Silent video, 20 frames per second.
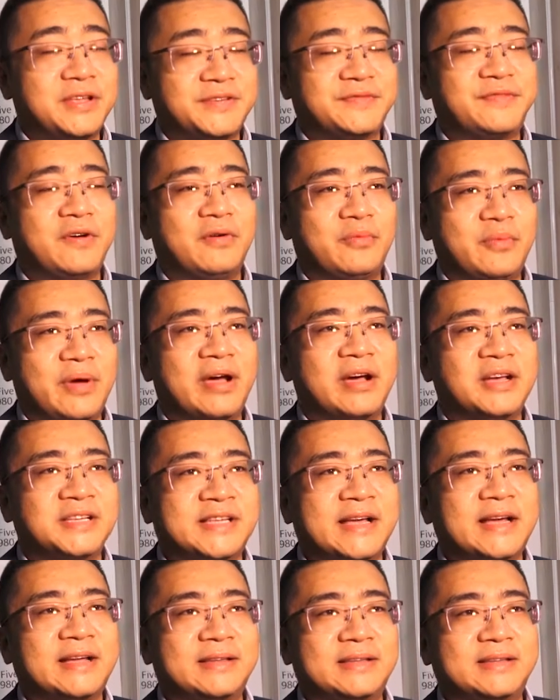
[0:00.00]
this phone will
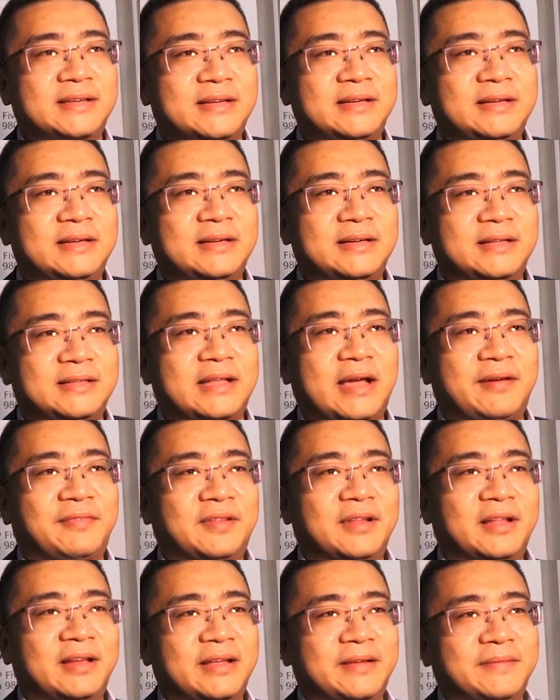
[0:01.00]
ascend,
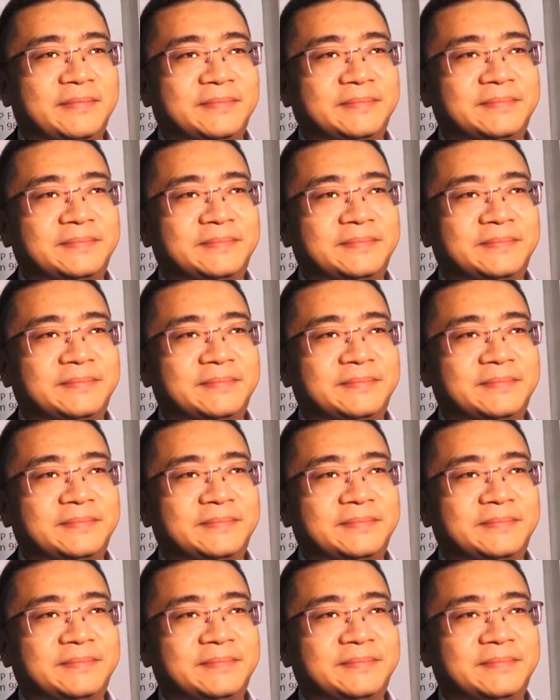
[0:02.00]
definitely.